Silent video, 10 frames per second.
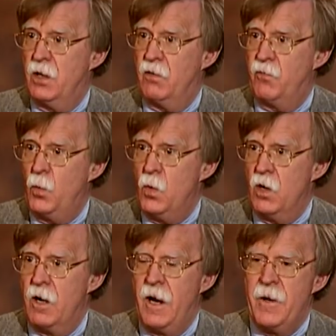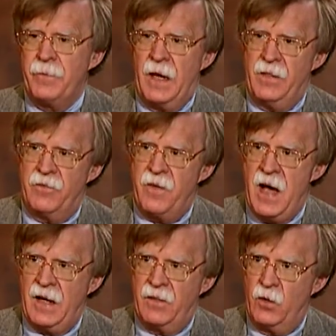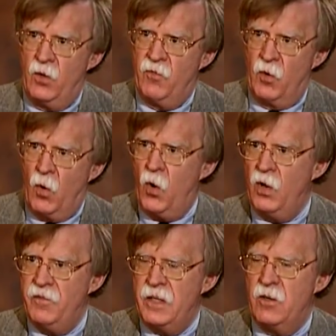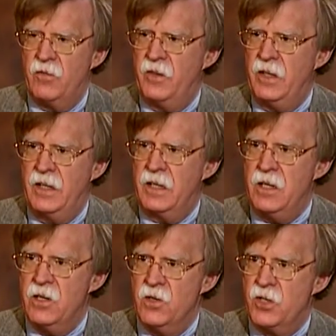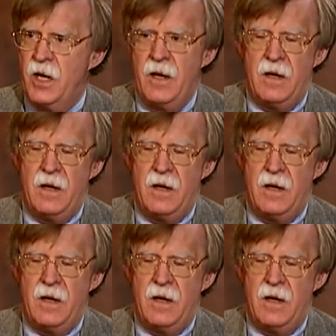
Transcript: Gulf War, and the fact that over all of the intervening years,